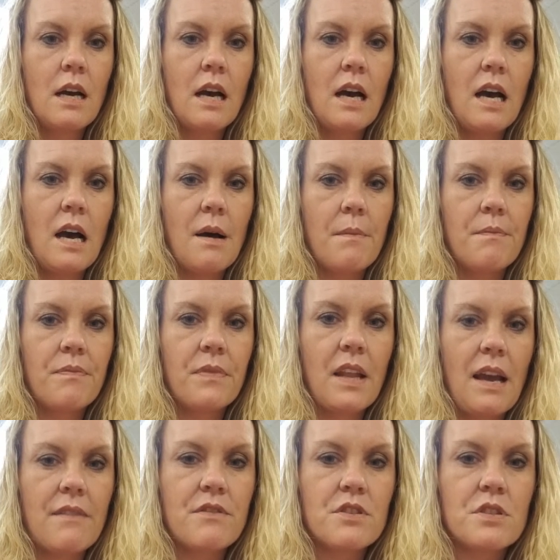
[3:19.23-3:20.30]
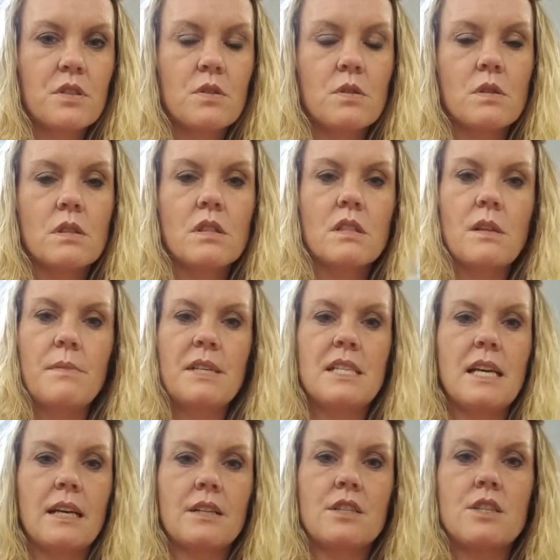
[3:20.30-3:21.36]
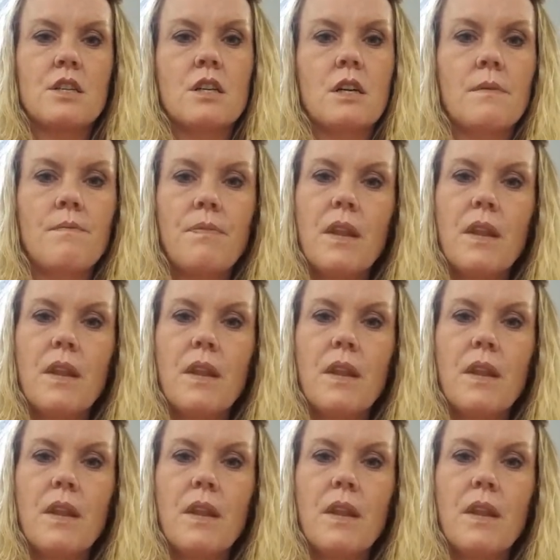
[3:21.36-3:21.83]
um, after school. So let me text her.